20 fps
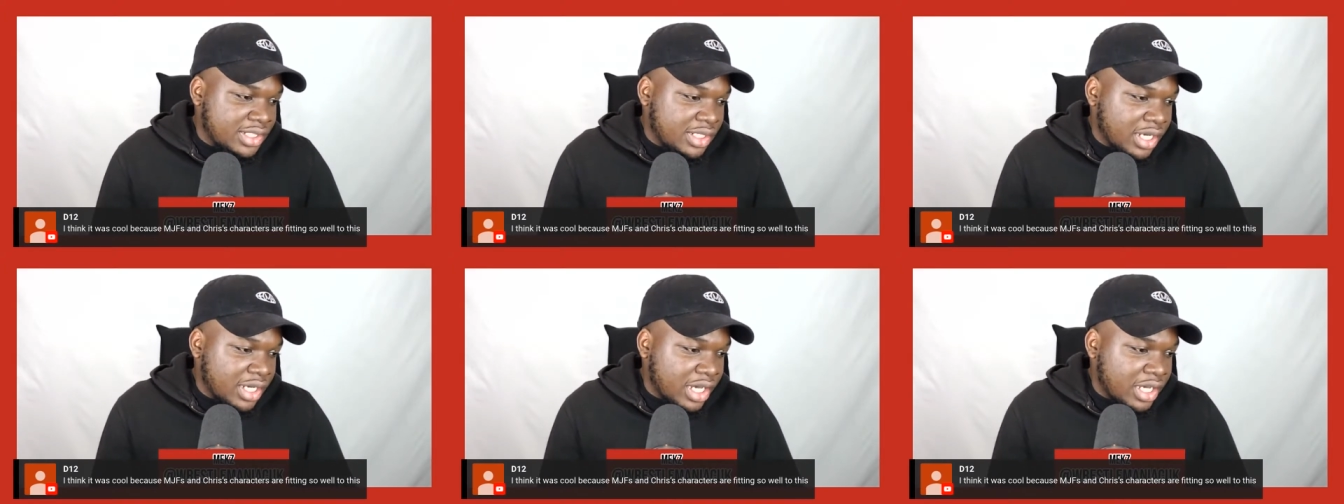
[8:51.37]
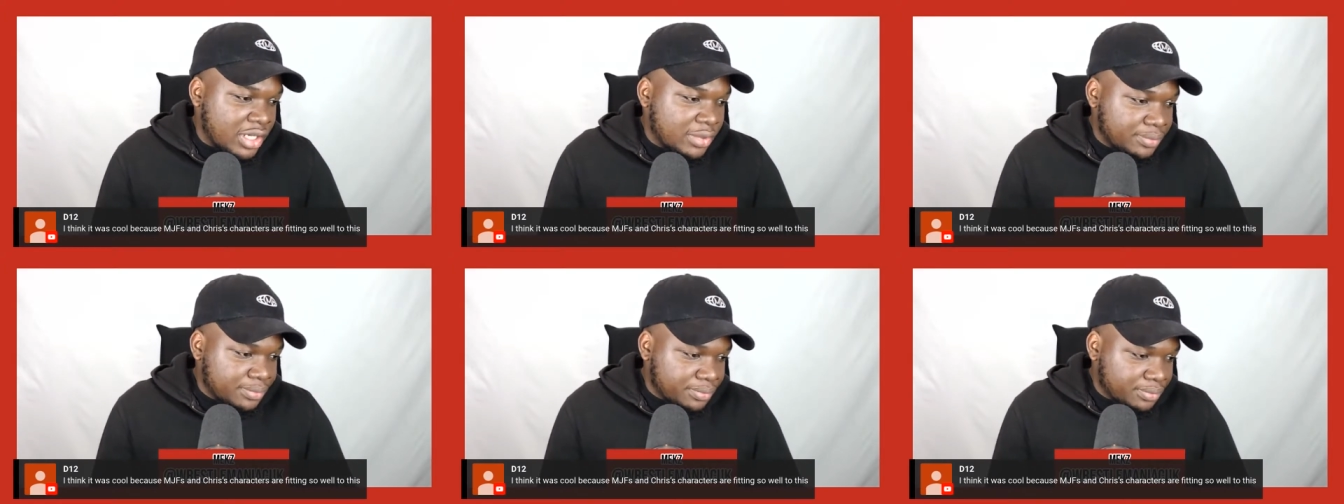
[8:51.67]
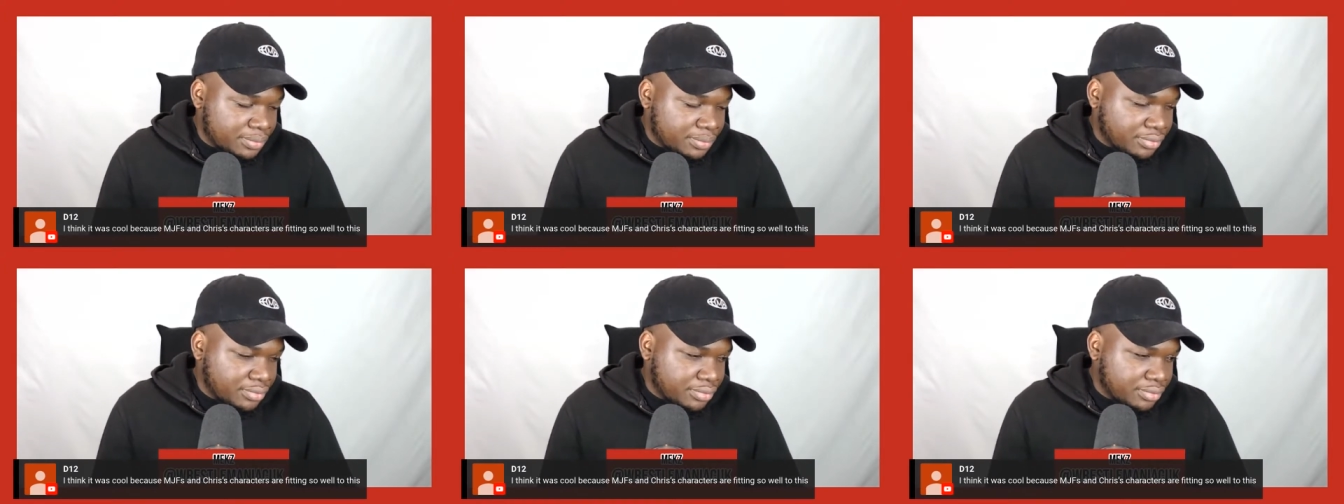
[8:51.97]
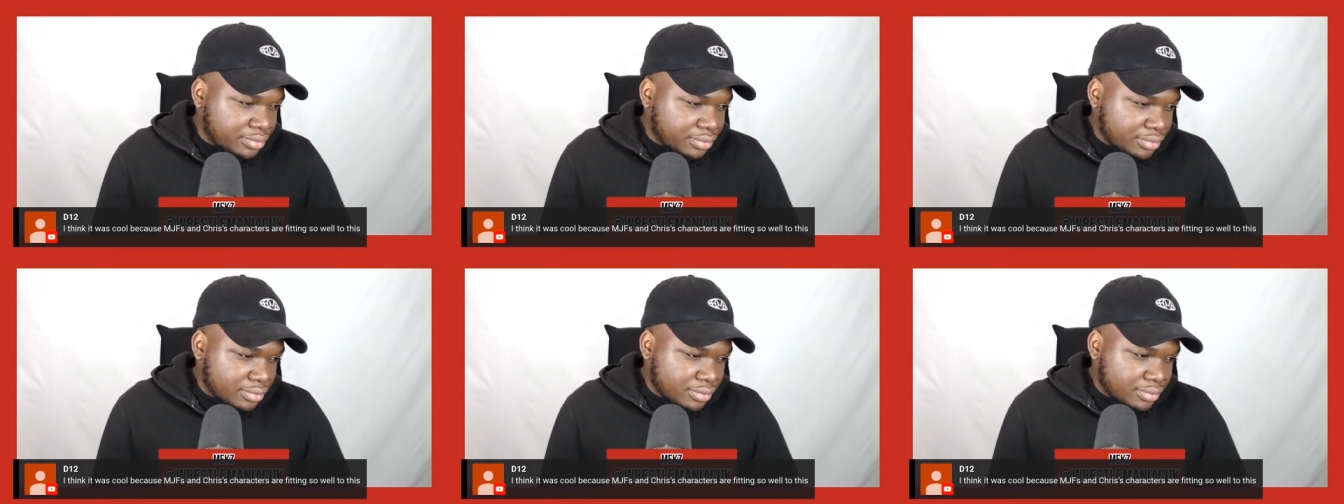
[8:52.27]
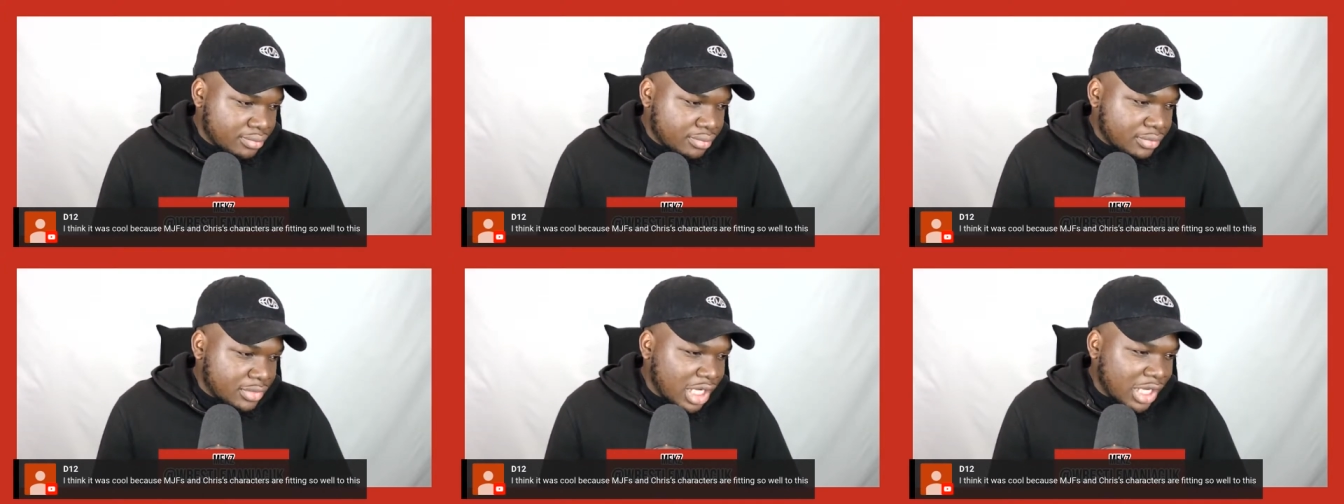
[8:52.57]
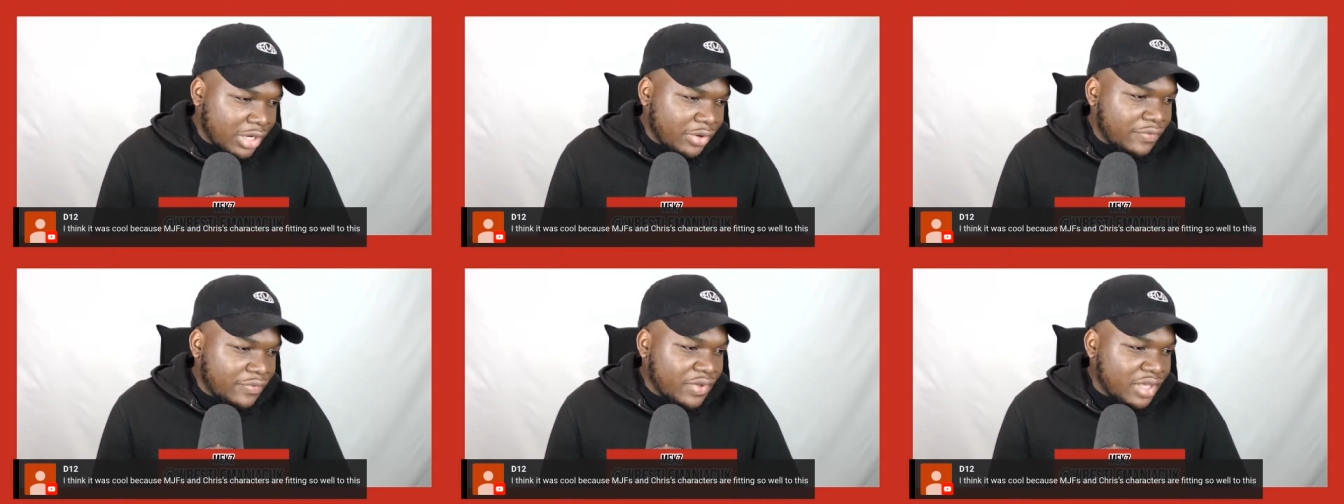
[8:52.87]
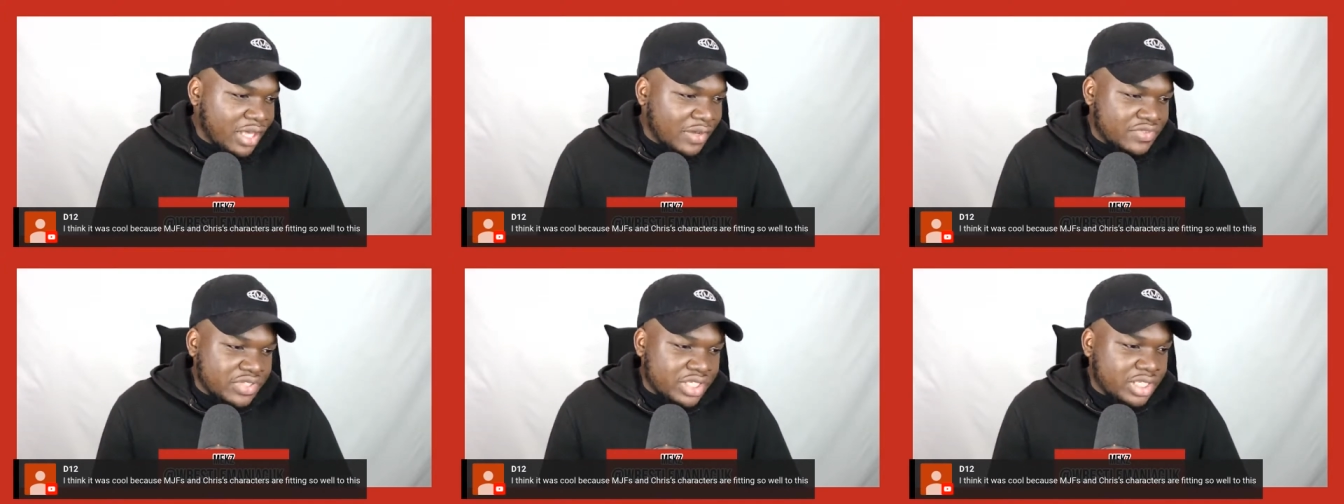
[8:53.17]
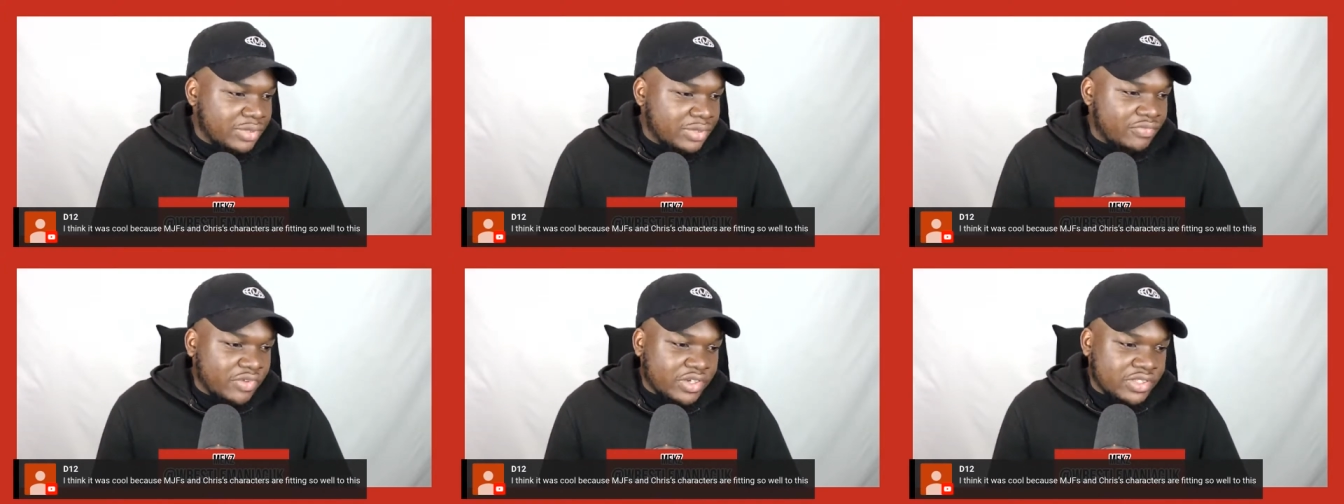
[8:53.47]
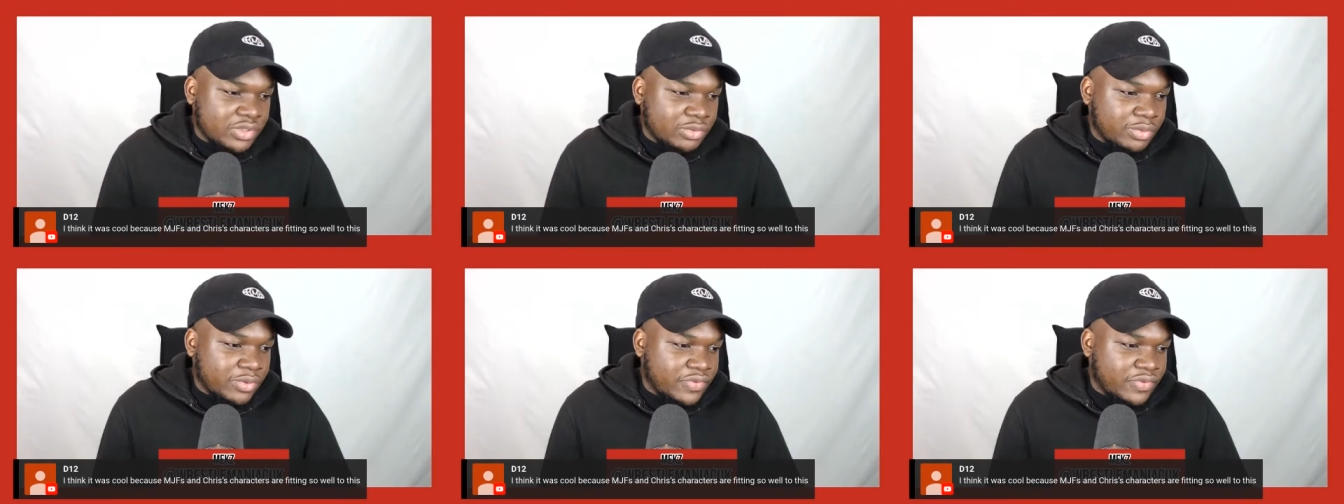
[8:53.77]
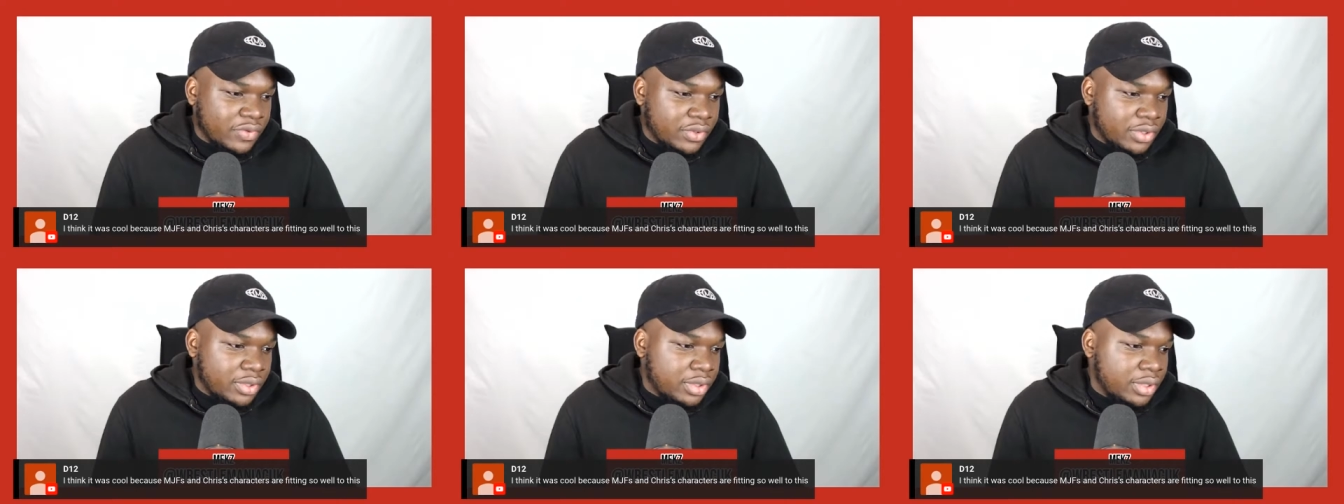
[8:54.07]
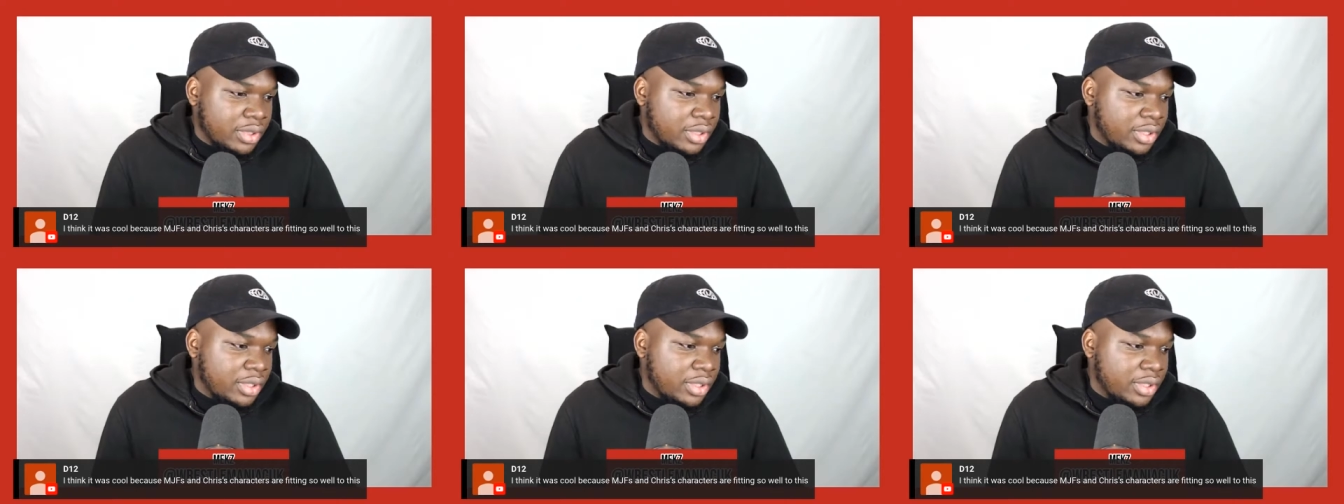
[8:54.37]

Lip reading: guy, I don't think I've seen him wrestle before.